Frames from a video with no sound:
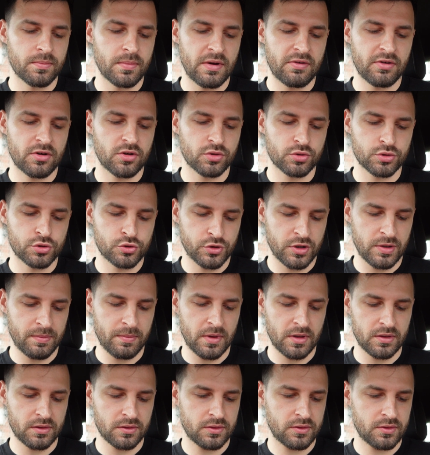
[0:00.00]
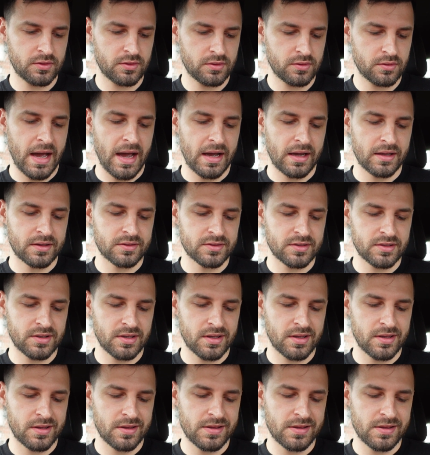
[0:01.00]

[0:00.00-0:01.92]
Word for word: miracle treatment. And